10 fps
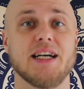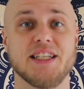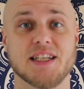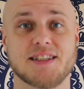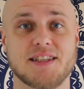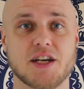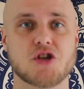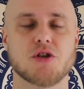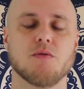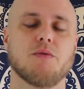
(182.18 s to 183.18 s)
in a
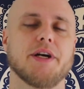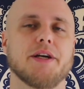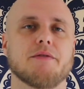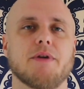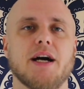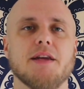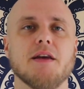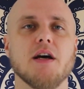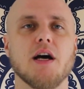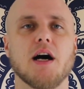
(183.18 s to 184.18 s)
sexual way, right?
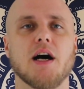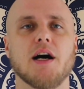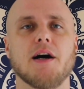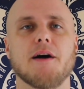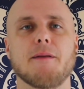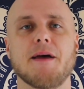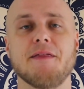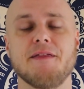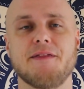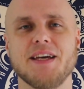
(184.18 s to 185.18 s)

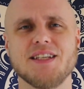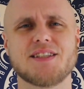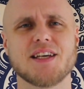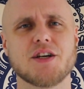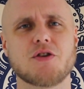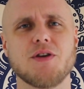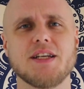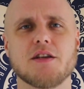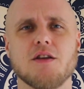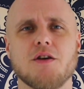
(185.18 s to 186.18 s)
And this can
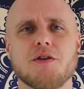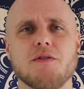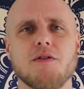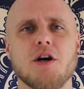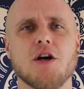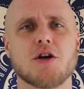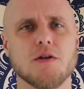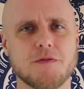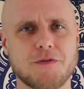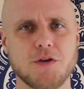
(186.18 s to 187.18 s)
create a lot of
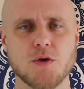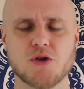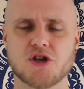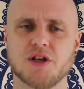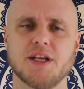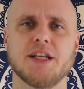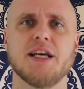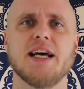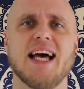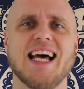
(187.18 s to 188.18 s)
confusion and
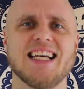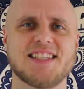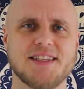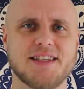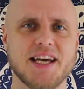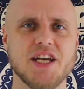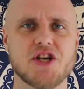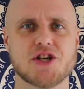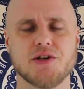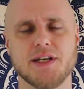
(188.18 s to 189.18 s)

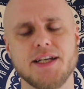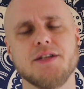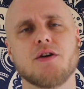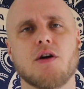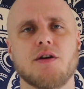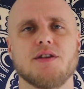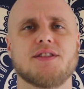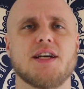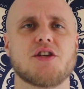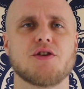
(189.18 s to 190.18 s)
hesitation in our
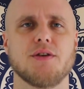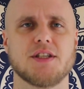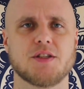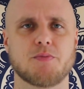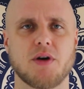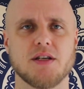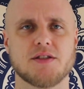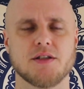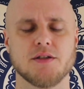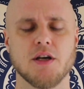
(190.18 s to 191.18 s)
sexual
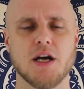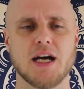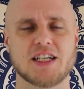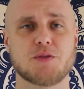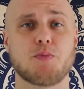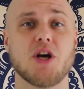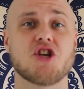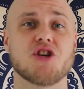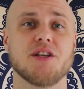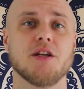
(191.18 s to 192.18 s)

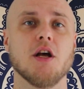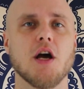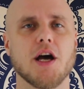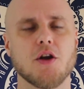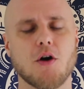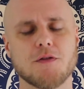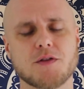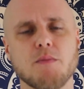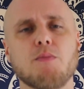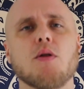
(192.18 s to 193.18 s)
expression and
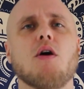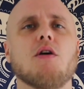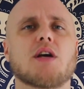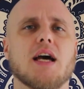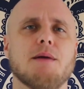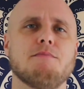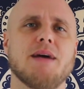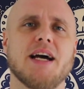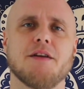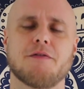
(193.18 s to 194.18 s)
often block a
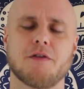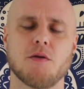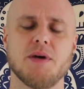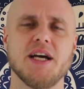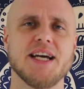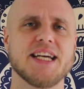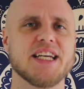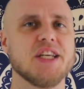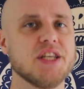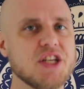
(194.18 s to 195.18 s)
man from
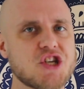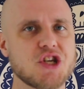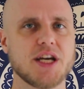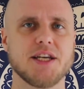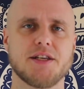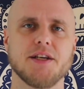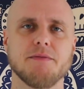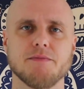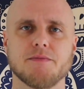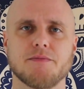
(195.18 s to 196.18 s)

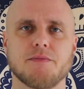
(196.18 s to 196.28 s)
initiating,